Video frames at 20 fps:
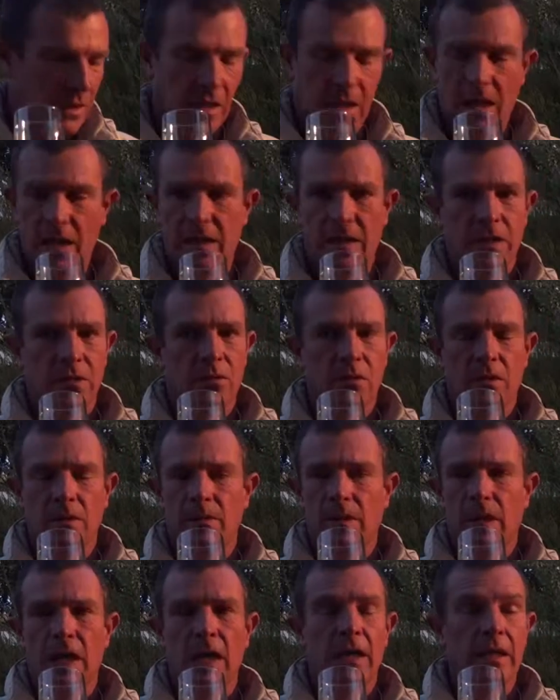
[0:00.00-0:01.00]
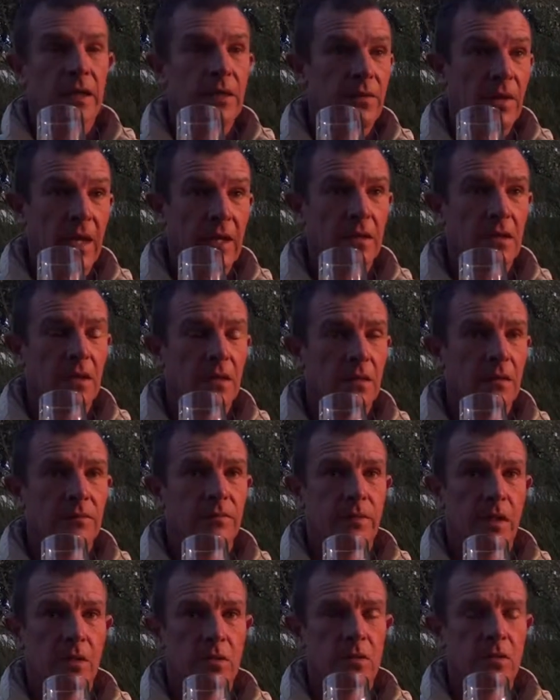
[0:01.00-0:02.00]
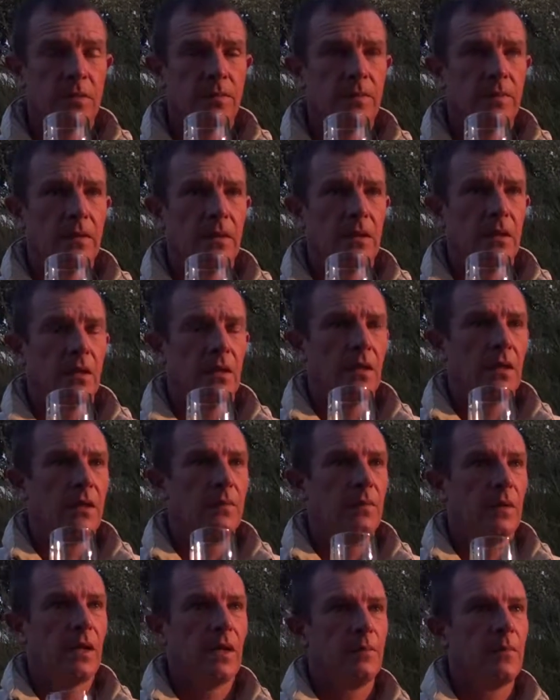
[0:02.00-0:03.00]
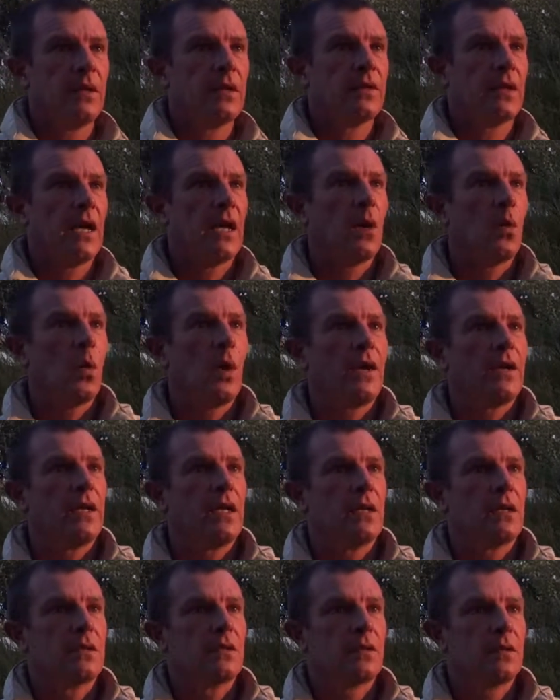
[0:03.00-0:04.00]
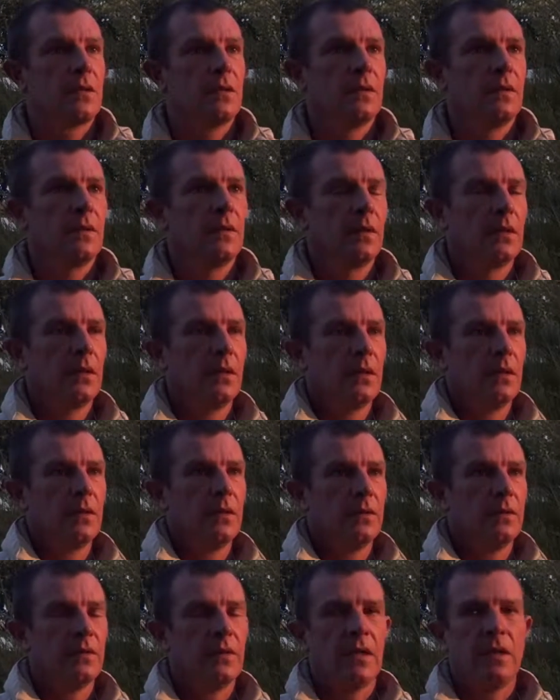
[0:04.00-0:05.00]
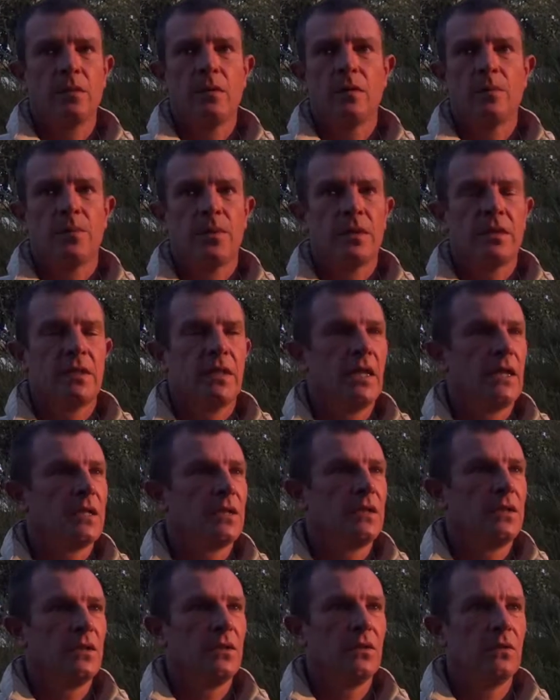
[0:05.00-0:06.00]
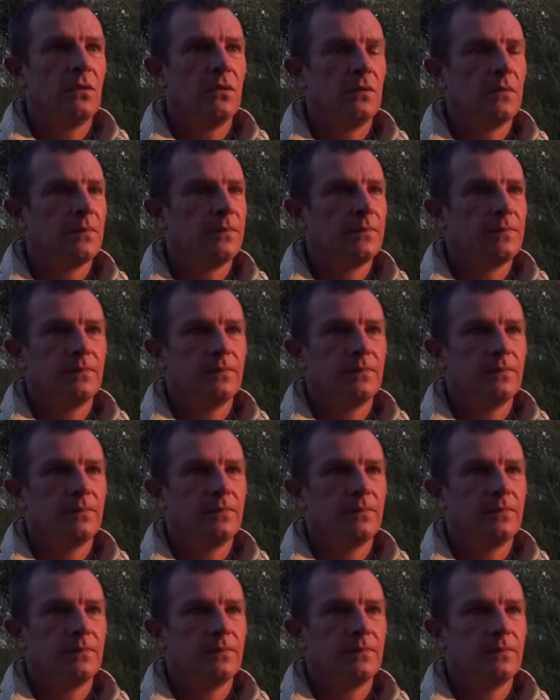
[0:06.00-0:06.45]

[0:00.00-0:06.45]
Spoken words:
Yeah, he will. Those, I mean, they are warriors. They will protect you